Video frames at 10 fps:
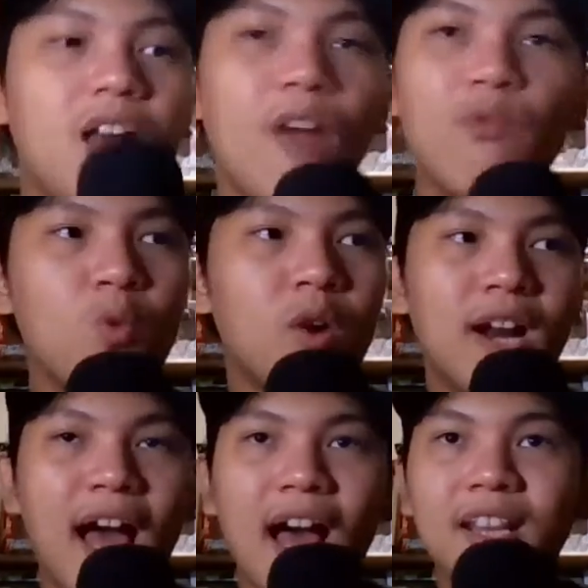
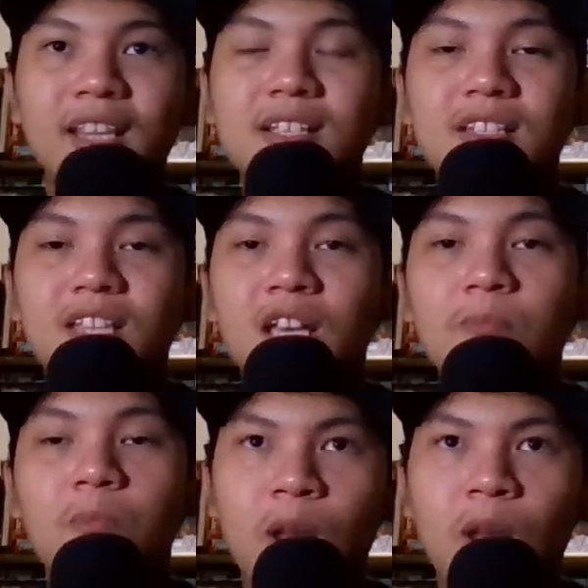everyone had this
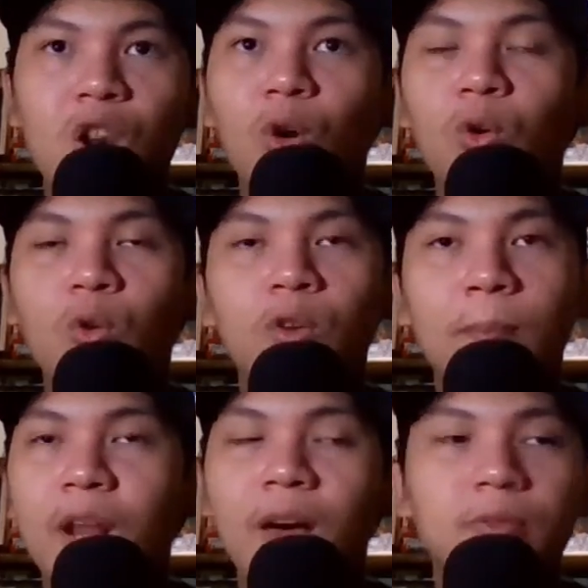team below the
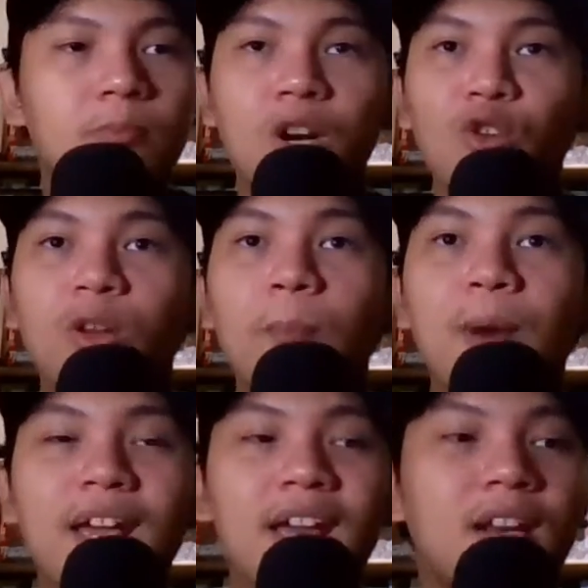playoffs or below the
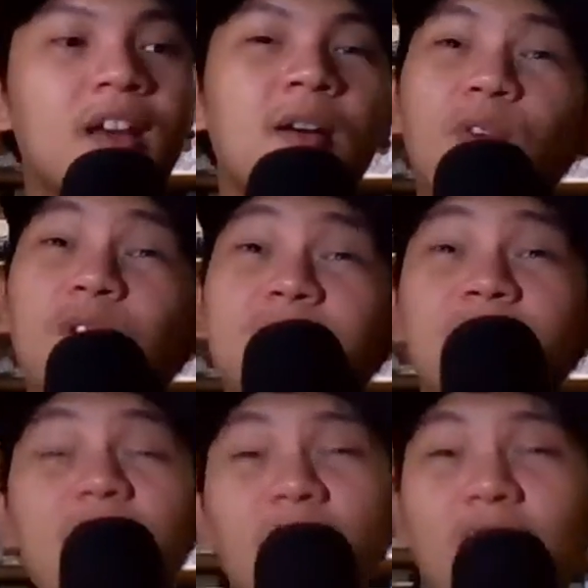play-in because
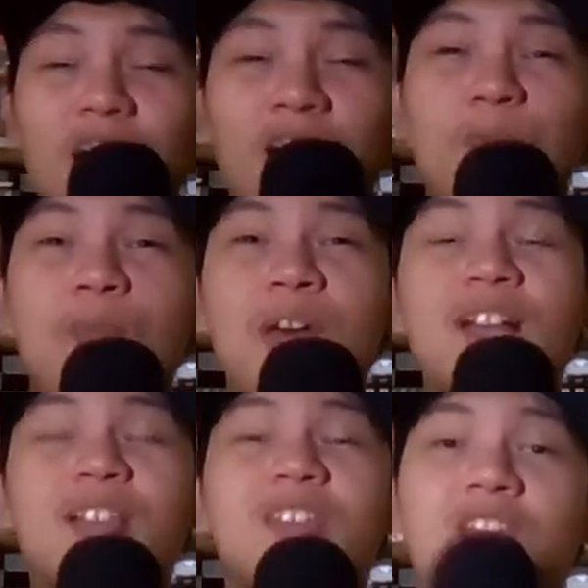they are a
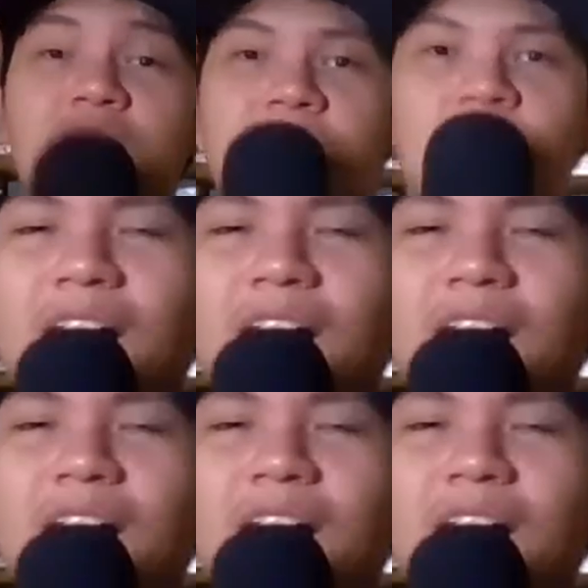big team.